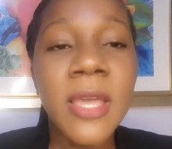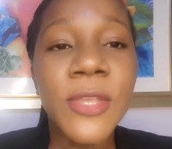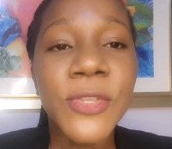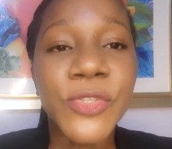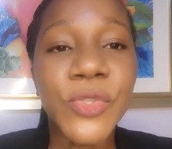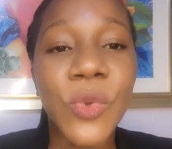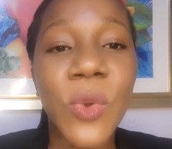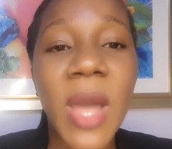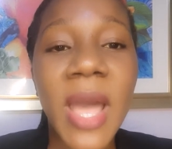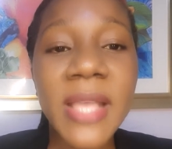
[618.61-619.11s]

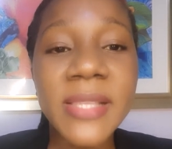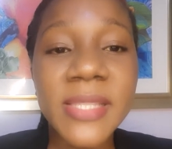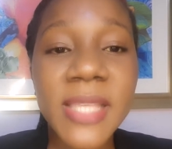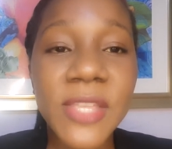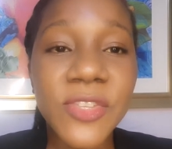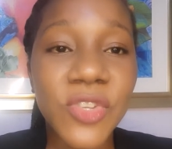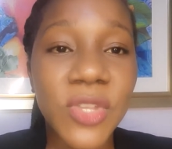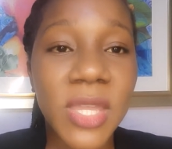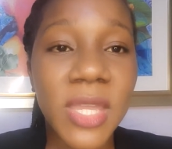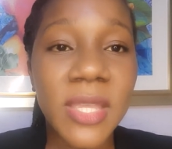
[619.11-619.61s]
So as
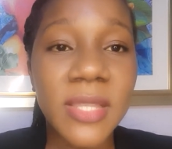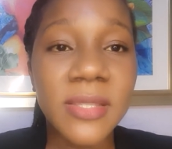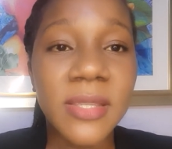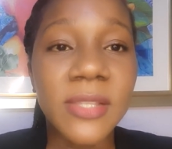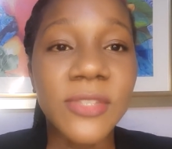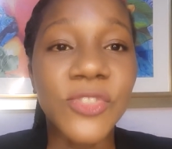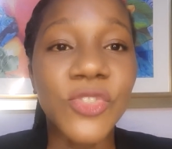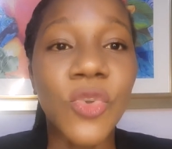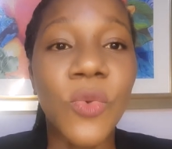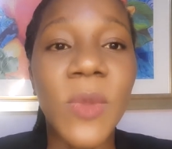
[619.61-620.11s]

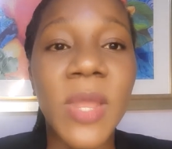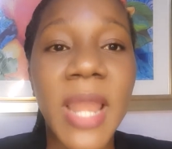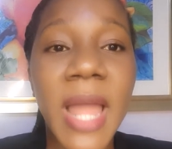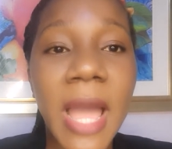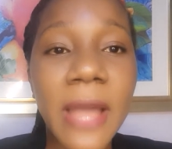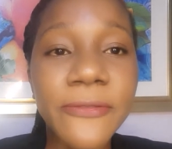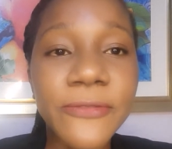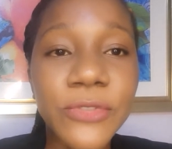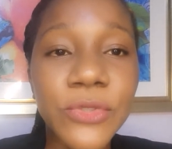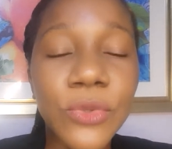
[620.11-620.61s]
educators, you will
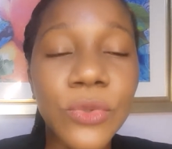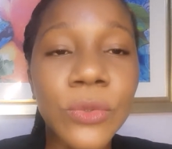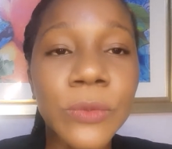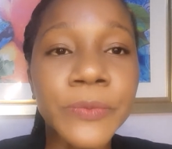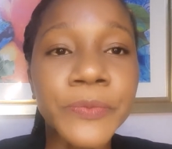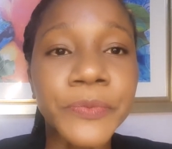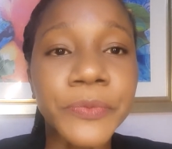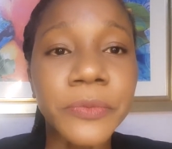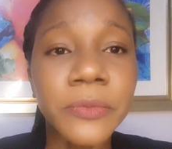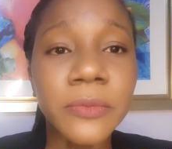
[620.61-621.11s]
have
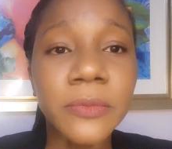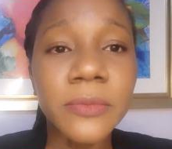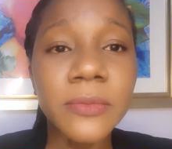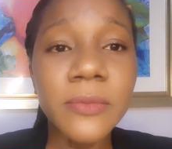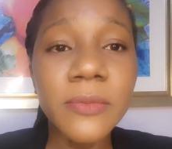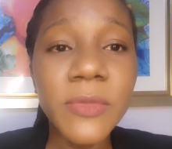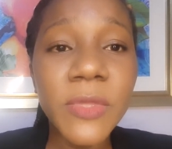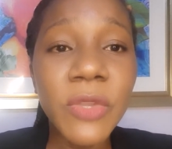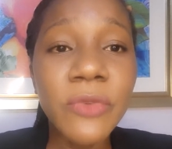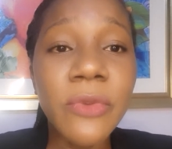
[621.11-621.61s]
to
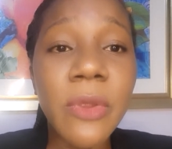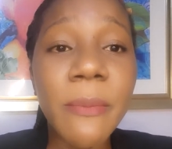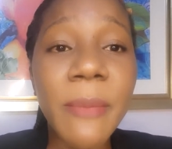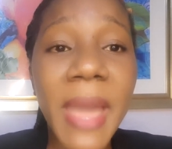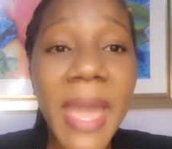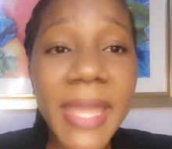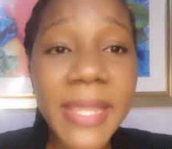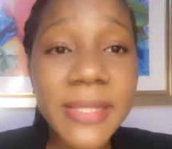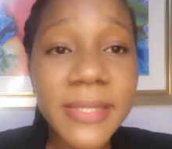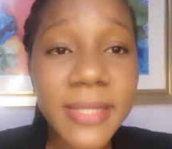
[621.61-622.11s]

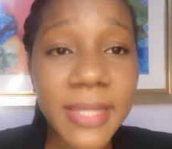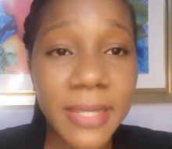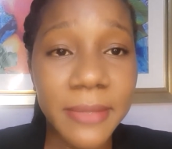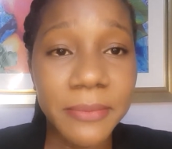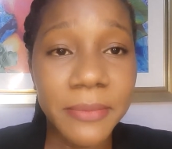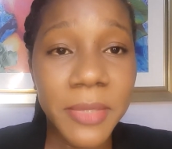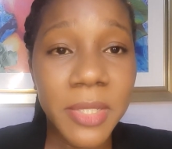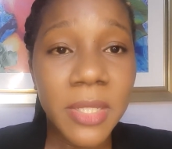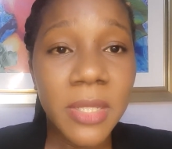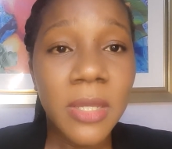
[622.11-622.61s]
remind
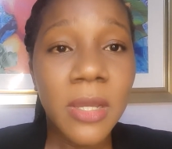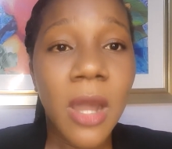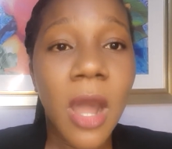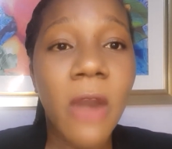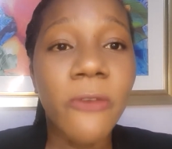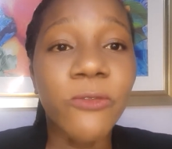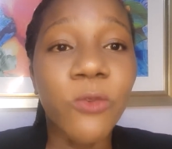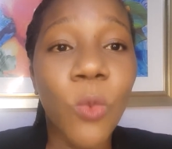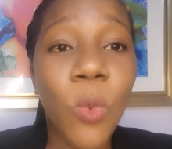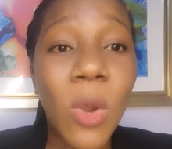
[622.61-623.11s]
them
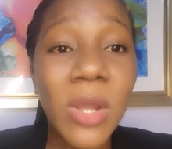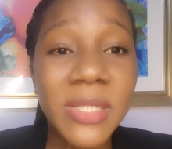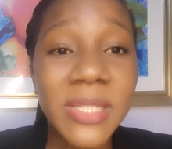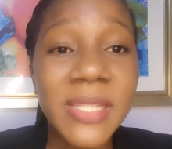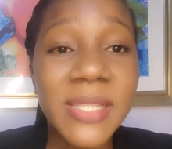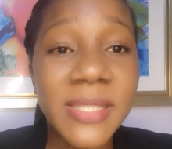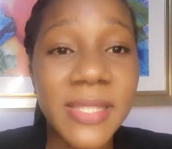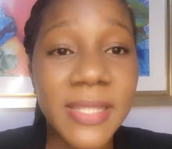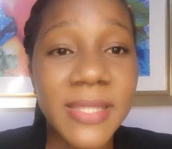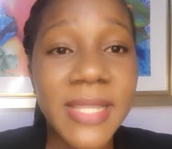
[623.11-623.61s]
of what
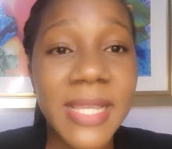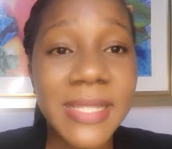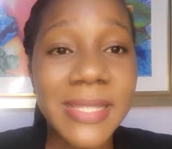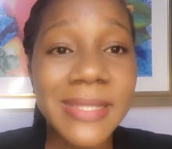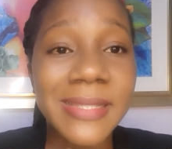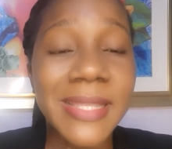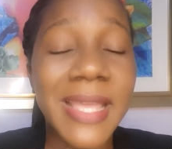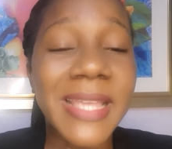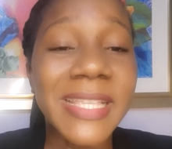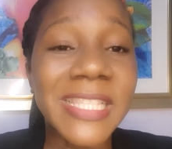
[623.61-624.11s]
is it that
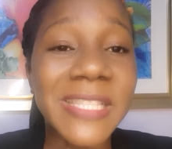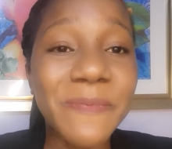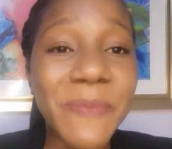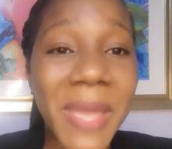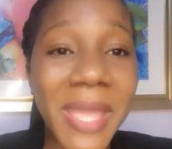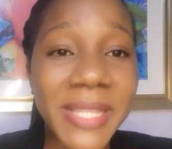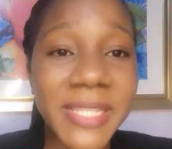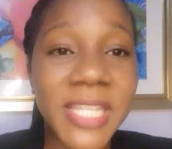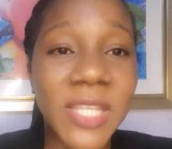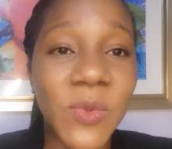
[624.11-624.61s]
is
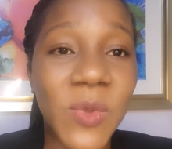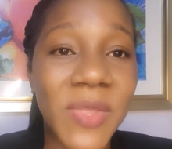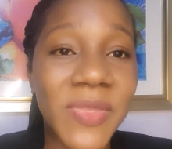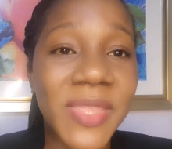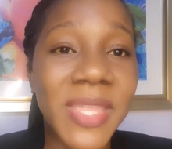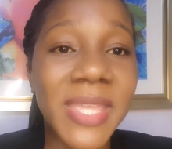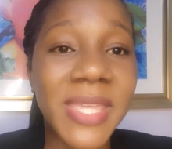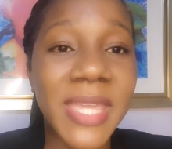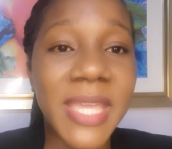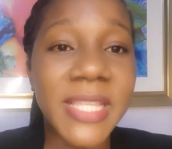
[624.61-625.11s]
expected when
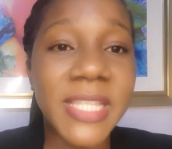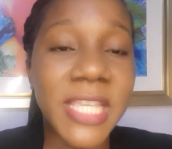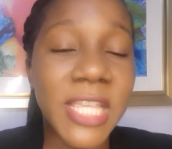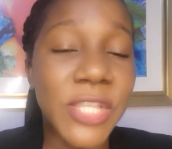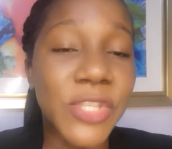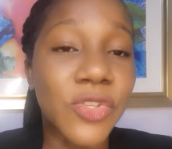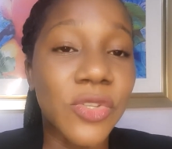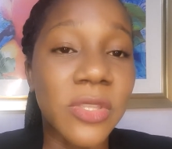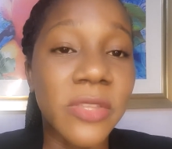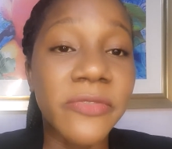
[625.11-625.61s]
they get
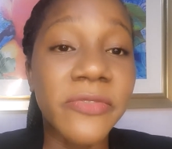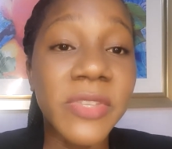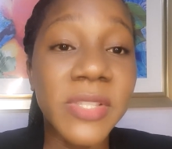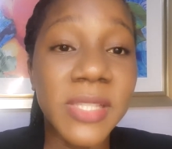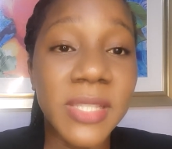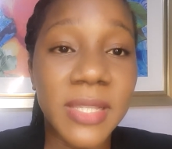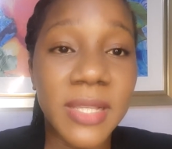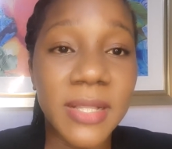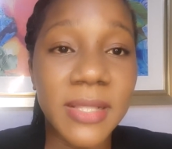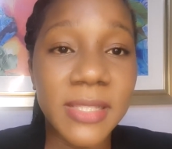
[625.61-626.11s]
into the
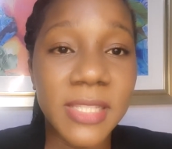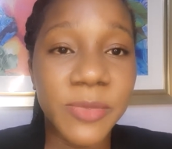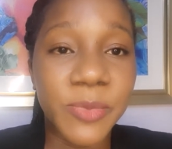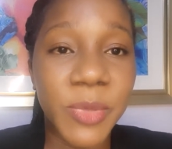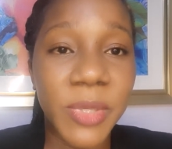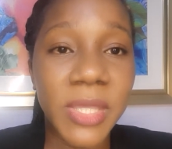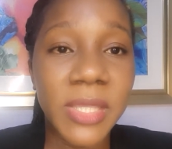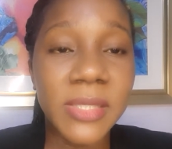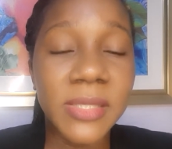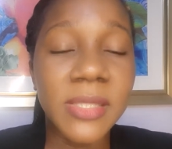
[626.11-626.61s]
physical
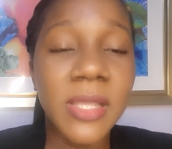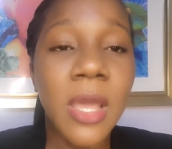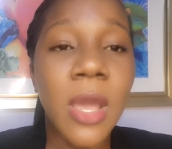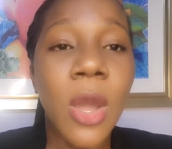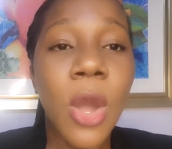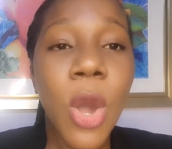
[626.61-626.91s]
space.